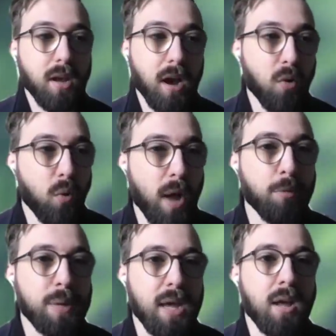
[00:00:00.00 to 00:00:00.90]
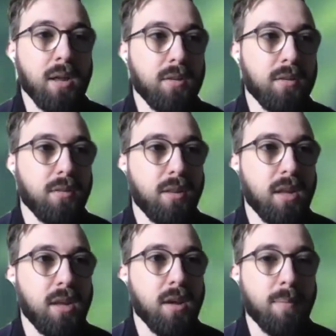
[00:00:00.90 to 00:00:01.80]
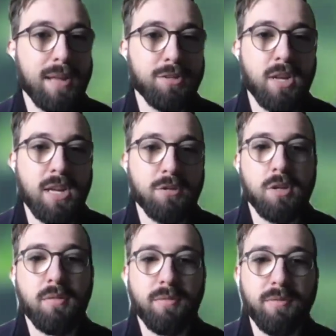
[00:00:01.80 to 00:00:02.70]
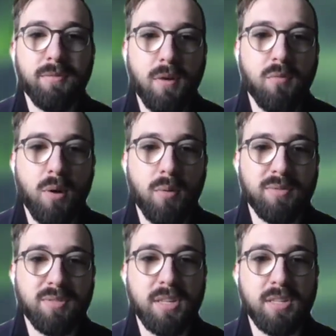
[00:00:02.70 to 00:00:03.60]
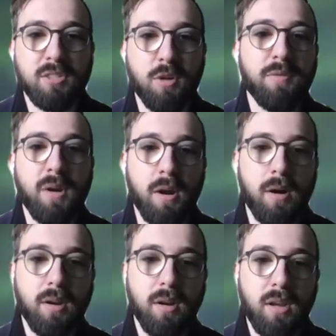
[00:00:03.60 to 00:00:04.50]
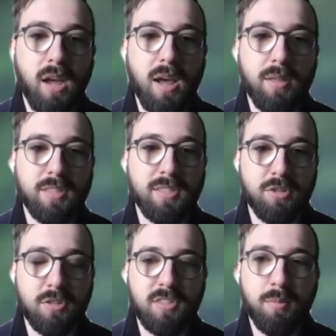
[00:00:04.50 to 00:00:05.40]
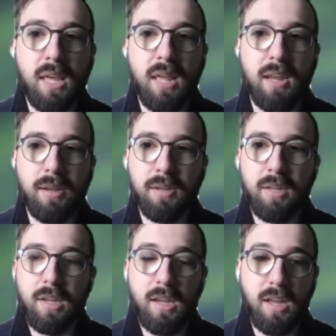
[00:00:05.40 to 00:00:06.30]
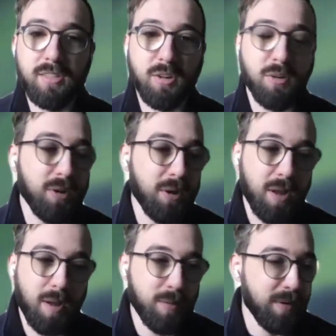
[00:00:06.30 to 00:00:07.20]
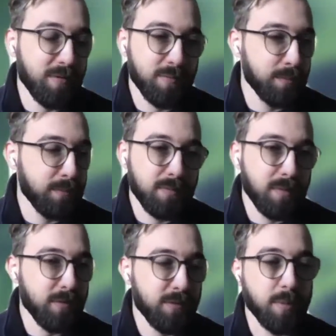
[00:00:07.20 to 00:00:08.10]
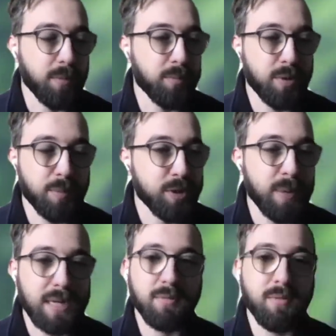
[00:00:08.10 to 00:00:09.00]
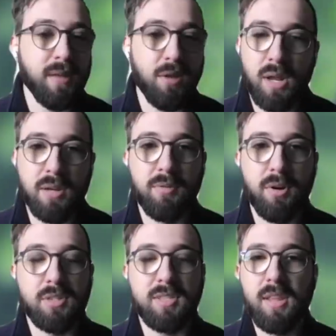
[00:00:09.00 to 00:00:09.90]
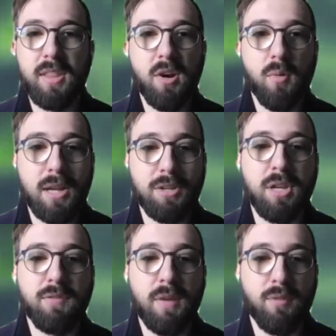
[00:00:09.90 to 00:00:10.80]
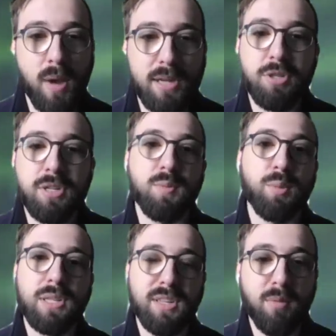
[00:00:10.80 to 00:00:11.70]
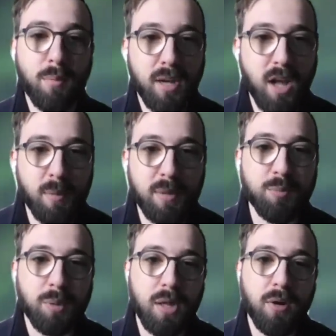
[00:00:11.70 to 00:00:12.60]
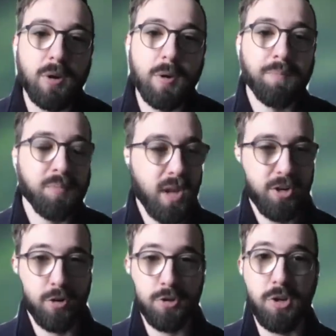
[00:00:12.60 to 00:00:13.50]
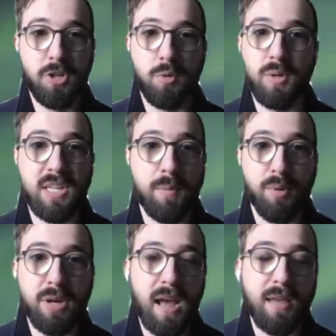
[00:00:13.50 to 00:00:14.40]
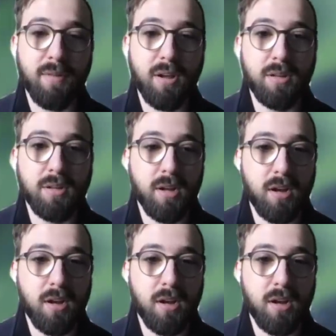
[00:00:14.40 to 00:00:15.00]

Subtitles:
well beyond the imagination of what we've seen so far. And this is just the beginning. And so, I mean, from the perspective of Elrond, folks that are watching, if you have questions, please leave them in the comments below. I encourage you to do a deeper dive on